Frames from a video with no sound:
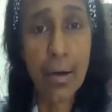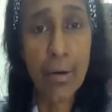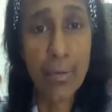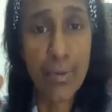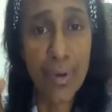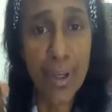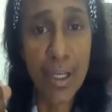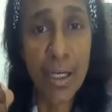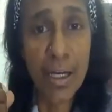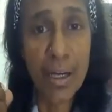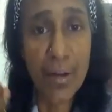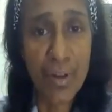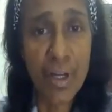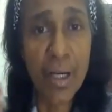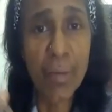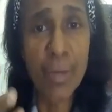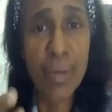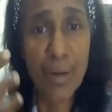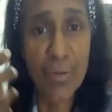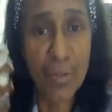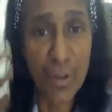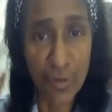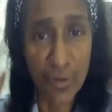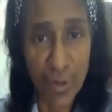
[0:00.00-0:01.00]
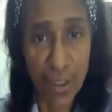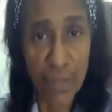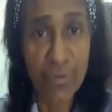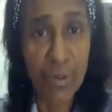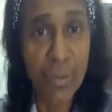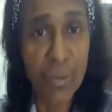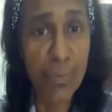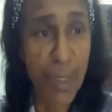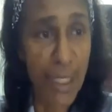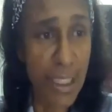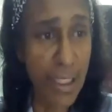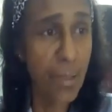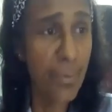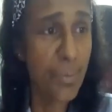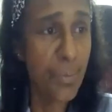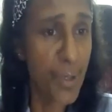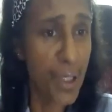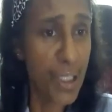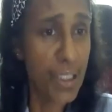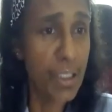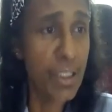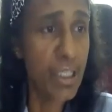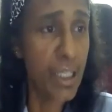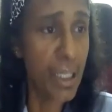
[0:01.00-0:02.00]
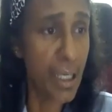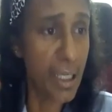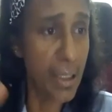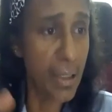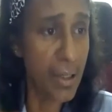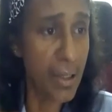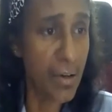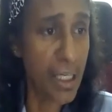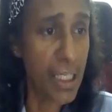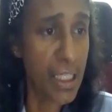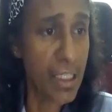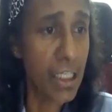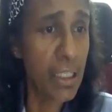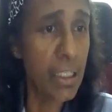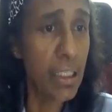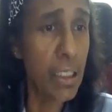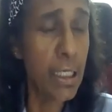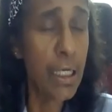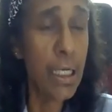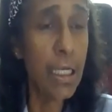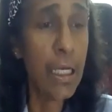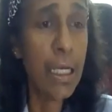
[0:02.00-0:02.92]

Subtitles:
we have come up with even bigger print and writing.